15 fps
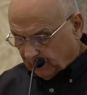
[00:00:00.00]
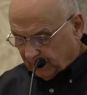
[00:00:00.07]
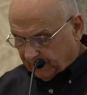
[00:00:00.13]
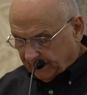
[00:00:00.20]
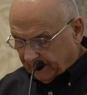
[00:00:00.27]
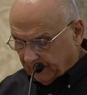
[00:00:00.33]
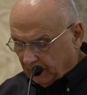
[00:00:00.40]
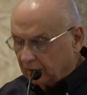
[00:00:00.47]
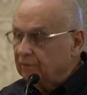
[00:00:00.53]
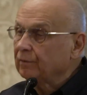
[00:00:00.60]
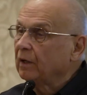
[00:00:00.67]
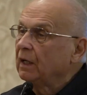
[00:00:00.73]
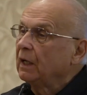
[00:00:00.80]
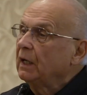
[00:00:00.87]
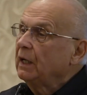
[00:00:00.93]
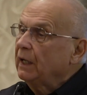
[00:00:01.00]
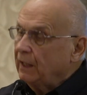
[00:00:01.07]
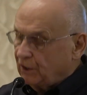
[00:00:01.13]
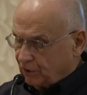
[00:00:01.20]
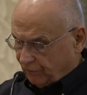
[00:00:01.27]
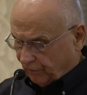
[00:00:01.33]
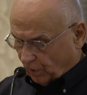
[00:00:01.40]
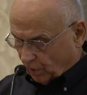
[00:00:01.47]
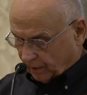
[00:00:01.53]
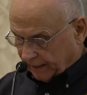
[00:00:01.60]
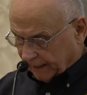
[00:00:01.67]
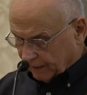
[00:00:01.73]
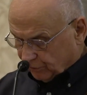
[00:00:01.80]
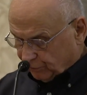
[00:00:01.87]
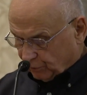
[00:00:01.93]
in town. Each of our
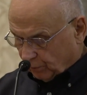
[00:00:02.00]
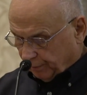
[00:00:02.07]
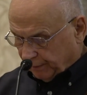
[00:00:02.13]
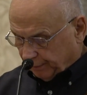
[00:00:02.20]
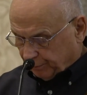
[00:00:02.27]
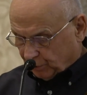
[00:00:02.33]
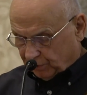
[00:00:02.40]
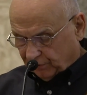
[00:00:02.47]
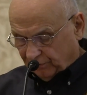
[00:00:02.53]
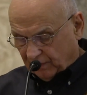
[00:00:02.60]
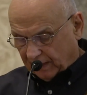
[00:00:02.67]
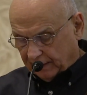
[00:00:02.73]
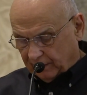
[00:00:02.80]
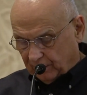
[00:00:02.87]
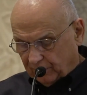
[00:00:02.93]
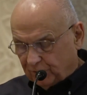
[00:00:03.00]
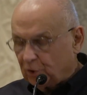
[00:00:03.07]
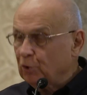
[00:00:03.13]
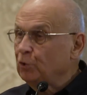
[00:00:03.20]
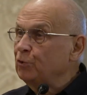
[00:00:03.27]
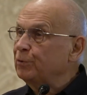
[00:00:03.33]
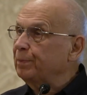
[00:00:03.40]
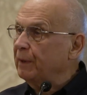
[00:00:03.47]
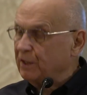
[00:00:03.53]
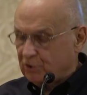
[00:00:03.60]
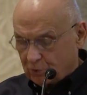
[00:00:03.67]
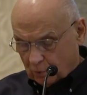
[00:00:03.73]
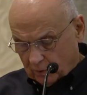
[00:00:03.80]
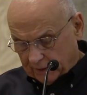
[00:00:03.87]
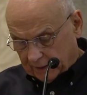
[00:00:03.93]
council members invited two
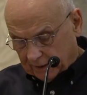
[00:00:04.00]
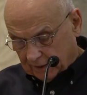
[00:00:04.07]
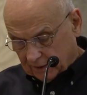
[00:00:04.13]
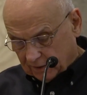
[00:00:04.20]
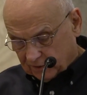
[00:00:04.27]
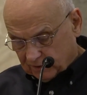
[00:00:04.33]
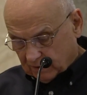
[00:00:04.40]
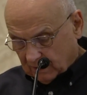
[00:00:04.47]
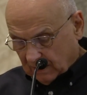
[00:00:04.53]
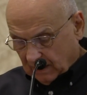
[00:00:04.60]
special guests.